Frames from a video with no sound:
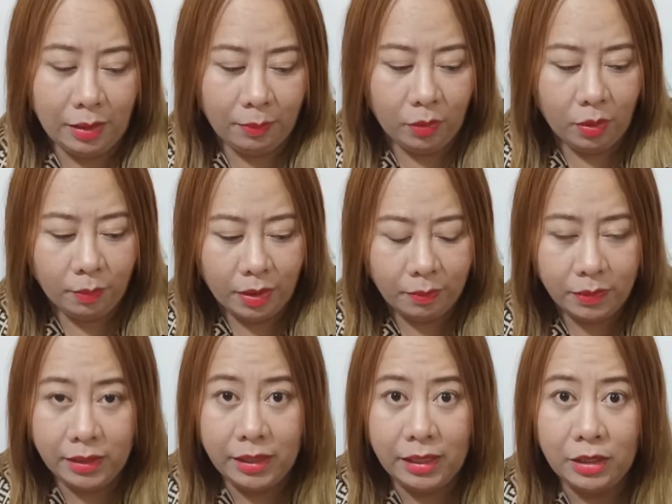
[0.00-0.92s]
type of
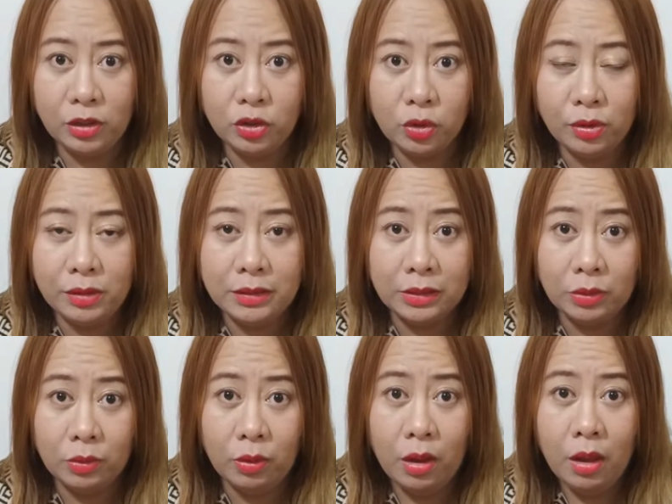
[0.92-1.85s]
application.
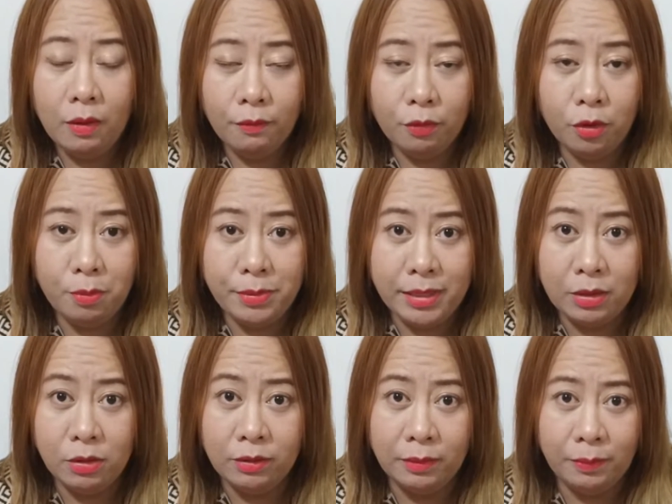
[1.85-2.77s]
So for me,
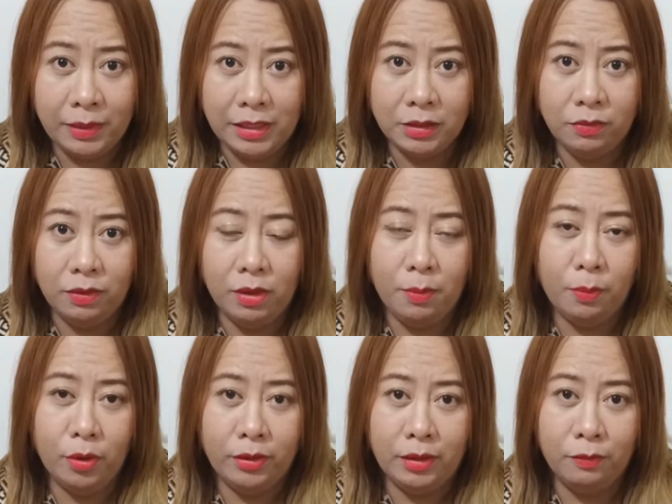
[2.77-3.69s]
Google Play is very
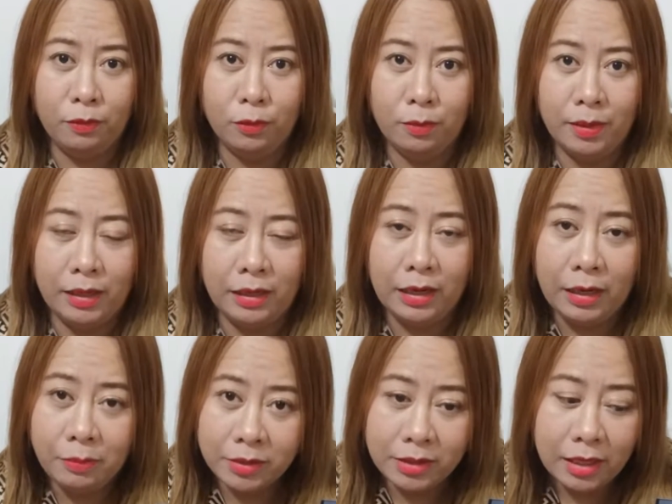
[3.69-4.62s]
important for my
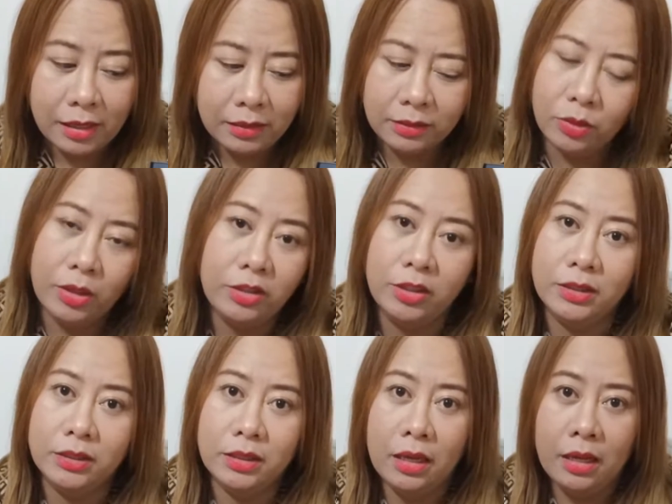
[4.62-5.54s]
lifestyle. So I
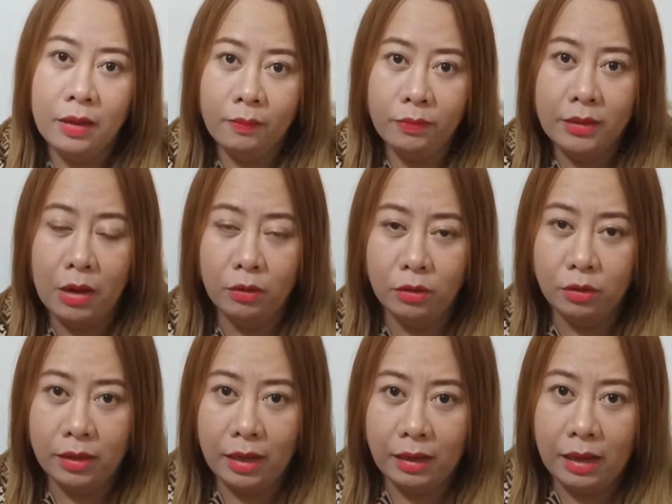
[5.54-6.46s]
just
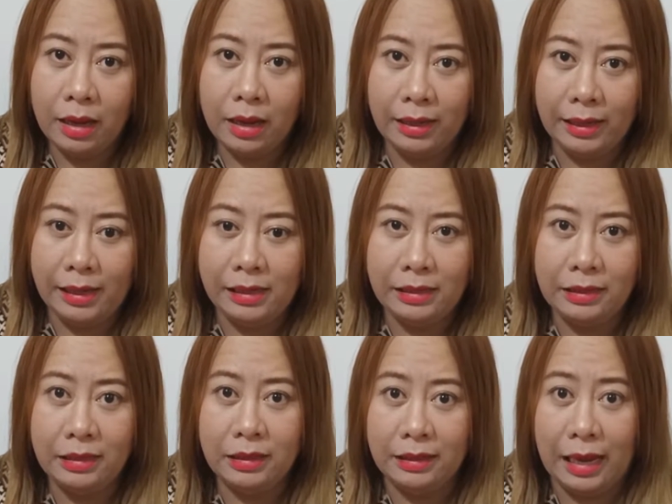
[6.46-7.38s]
download
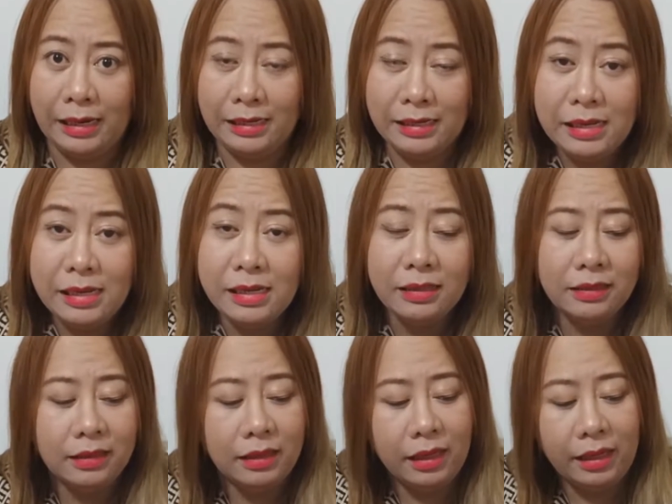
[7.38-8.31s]
anything that I need,
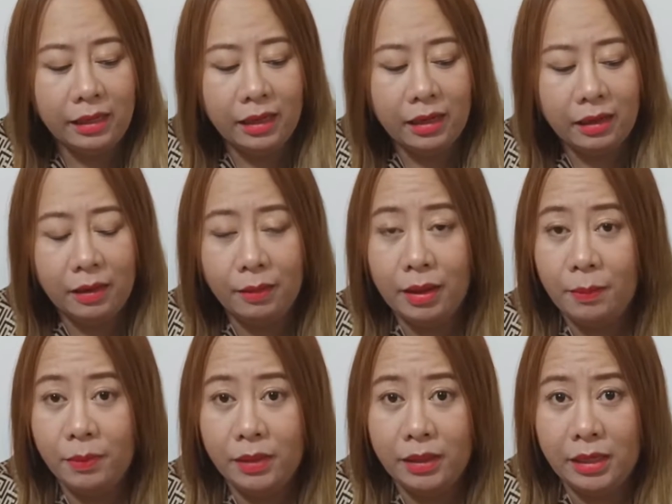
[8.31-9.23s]
like
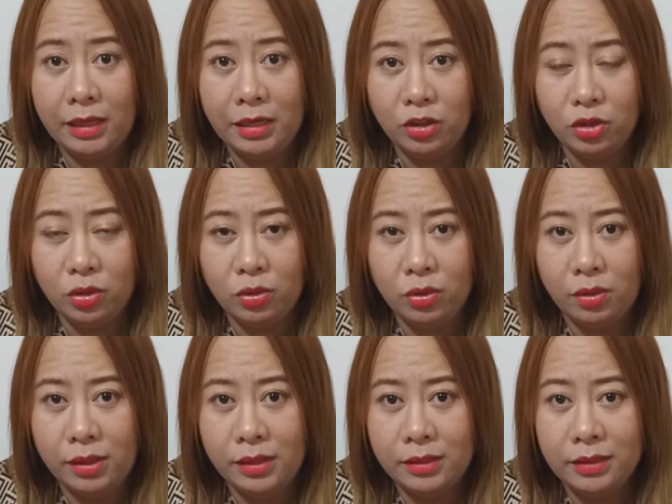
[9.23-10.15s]

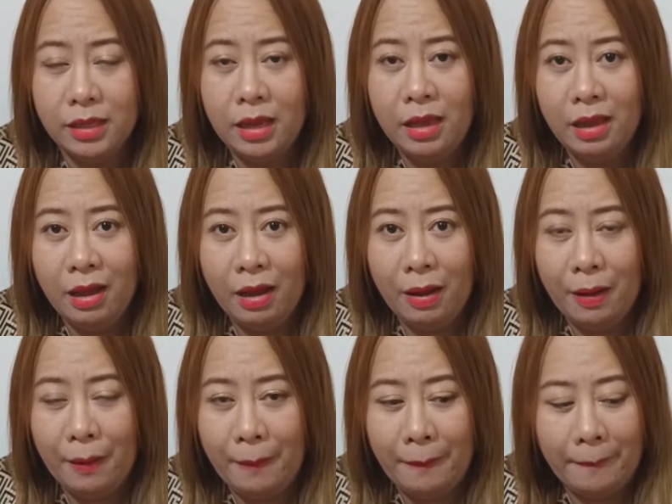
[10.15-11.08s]
applications,
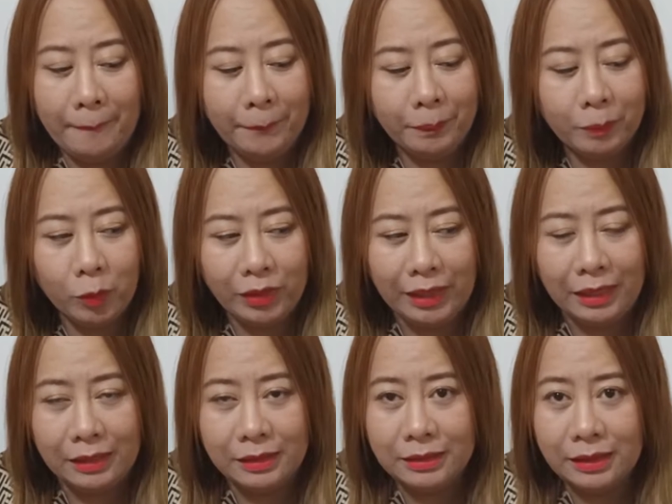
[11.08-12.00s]
what
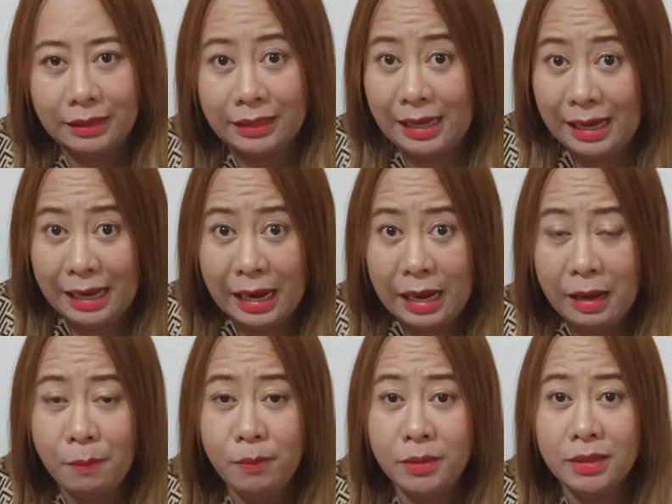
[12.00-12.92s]
else,
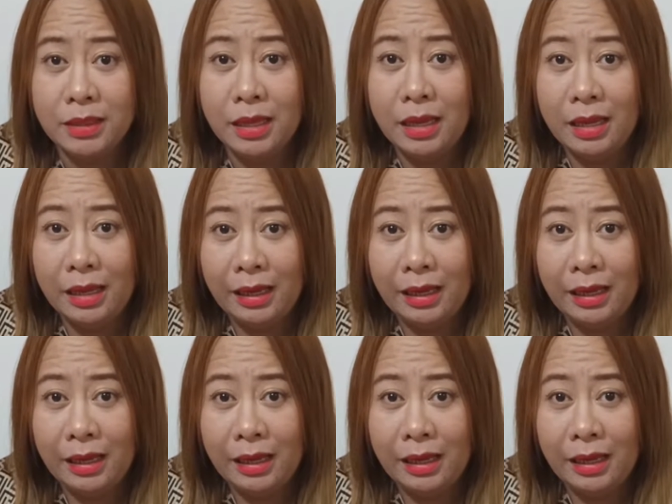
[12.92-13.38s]
games,